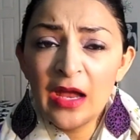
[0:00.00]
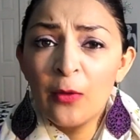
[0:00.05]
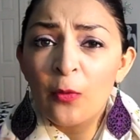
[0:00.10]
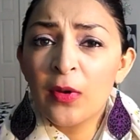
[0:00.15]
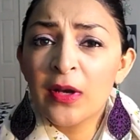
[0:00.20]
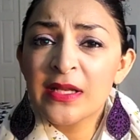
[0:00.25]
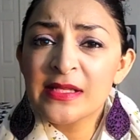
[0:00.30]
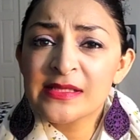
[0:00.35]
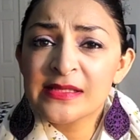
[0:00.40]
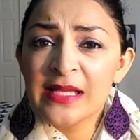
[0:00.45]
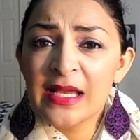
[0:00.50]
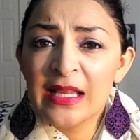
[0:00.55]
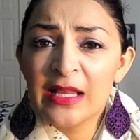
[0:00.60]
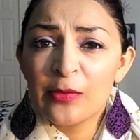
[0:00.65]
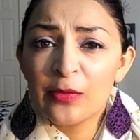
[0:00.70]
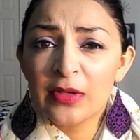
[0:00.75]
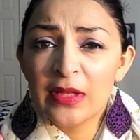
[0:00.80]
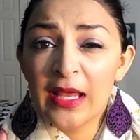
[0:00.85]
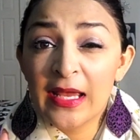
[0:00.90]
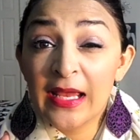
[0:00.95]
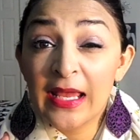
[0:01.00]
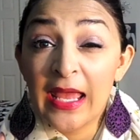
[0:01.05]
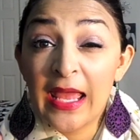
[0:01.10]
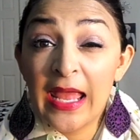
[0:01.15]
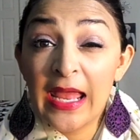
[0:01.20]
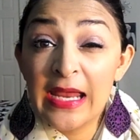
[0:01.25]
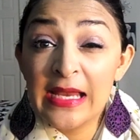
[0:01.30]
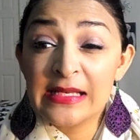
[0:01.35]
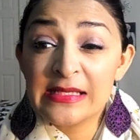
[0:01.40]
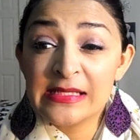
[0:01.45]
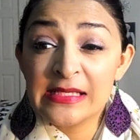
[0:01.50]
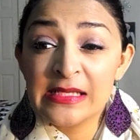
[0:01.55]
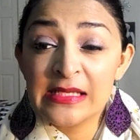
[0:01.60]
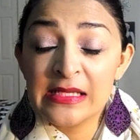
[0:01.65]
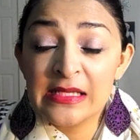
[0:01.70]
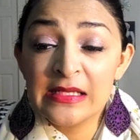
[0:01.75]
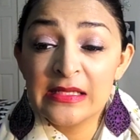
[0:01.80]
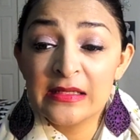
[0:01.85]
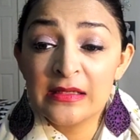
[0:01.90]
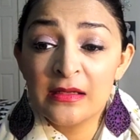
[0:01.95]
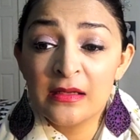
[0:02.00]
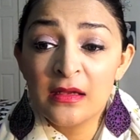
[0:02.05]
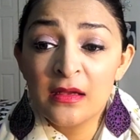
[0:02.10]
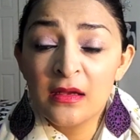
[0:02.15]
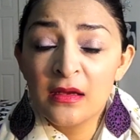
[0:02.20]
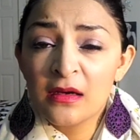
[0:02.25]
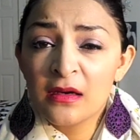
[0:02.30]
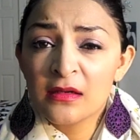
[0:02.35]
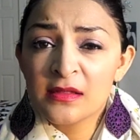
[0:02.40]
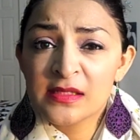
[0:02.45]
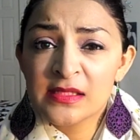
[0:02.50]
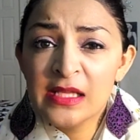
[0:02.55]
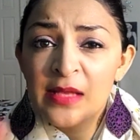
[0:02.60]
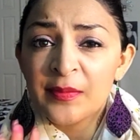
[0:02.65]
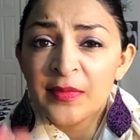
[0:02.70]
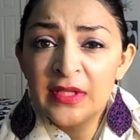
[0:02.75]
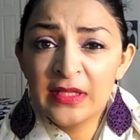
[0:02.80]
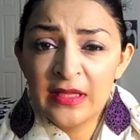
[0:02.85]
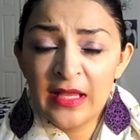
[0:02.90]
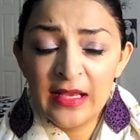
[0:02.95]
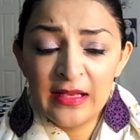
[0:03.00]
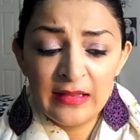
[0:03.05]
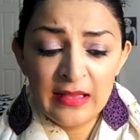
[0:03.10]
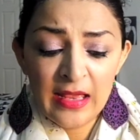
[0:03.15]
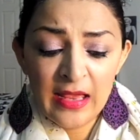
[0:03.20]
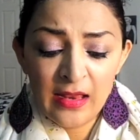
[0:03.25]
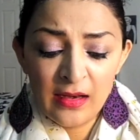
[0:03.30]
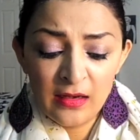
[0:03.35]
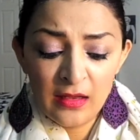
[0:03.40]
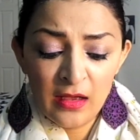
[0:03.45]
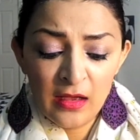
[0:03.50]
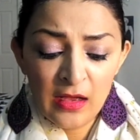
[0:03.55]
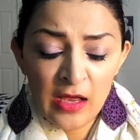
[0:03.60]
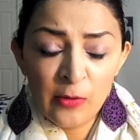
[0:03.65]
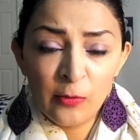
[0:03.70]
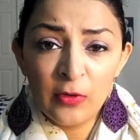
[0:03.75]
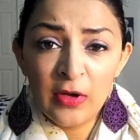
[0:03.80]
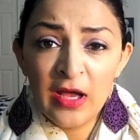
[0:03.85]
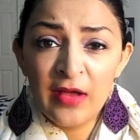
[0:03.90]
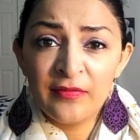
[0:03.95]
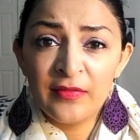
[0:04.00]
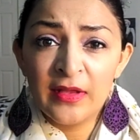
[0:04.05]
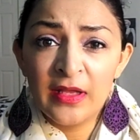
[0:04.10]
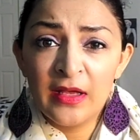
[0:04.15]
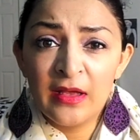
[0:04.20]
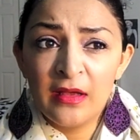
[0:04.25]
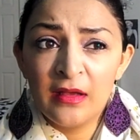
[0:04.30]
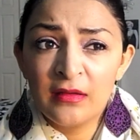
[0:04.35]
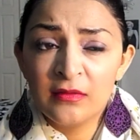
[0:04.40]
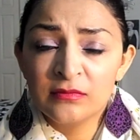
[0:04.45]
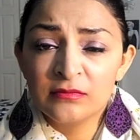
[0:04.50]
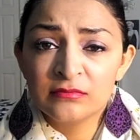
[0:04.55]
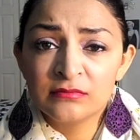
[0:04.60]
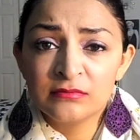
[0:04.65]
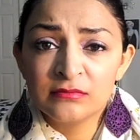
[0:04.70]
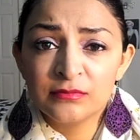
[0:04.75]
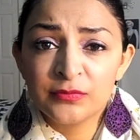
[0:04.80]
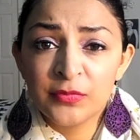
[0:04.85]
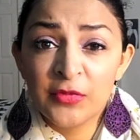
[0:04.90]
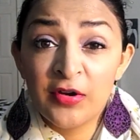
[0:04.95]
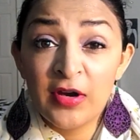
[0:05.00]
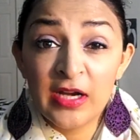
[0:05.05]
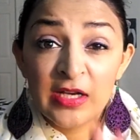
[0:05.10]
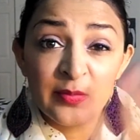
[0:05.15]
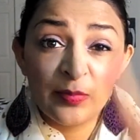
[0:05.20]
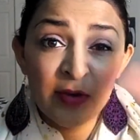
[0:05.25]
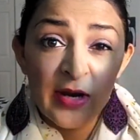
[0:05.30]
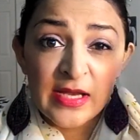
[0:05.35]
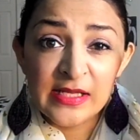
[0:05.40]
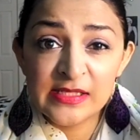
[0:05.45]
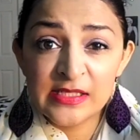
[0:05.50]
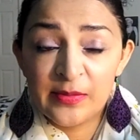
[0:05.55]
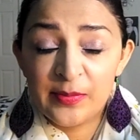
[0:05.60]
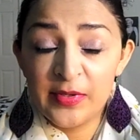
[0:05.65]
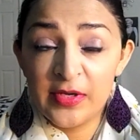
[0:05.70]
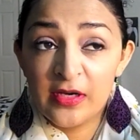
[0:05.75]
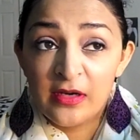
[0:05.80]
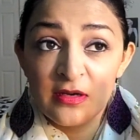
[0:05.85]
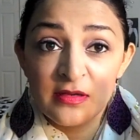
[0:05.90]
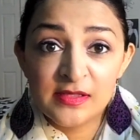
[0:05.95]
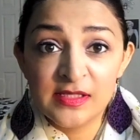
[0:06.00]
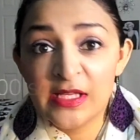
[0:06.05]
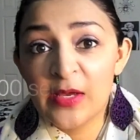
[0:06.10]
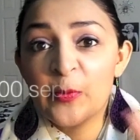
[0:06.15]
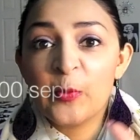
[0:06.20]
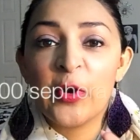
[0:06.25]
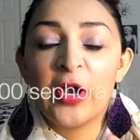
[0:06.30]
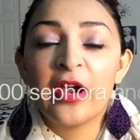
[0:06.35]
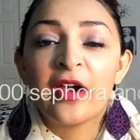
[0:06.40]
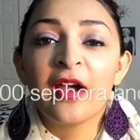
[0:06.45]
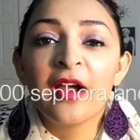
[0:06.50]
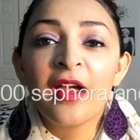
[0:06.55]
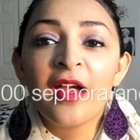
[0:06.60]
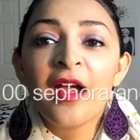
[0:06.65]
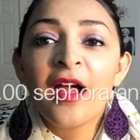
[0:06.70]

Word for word: I want to say they were like 18, something like that. Uh, I will have the correct price up here somewhere.